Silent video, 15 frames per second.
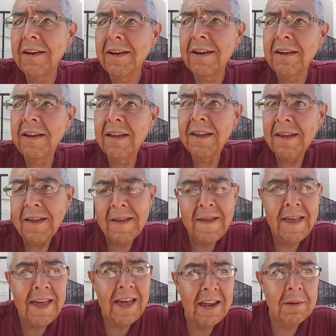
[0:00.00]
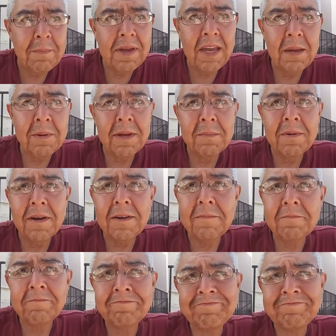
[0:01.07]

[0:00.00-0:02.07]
and had a baby. But